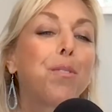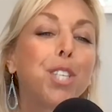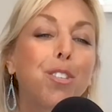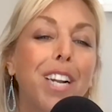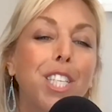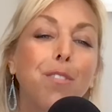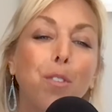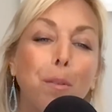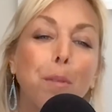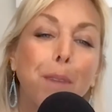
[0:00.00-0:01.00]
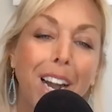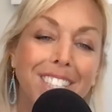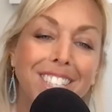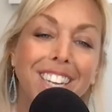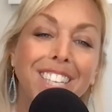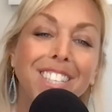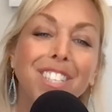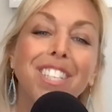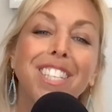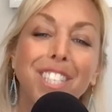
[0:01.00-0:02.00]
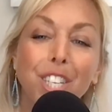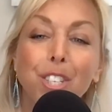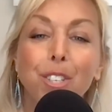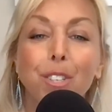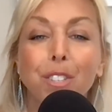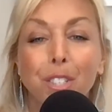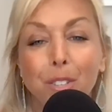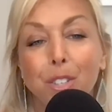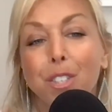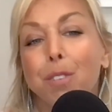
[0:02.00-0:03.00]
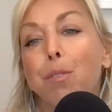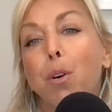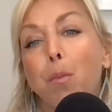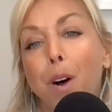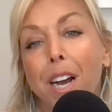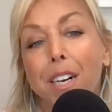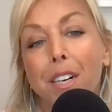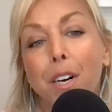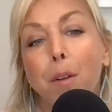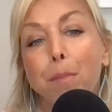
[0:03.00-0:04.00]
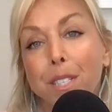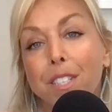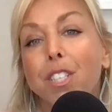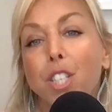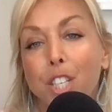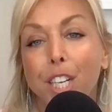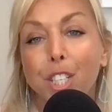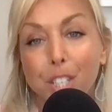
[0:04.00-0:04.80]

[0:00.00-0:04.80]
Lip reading: would transforming POTS lines to this digital solution require a business to change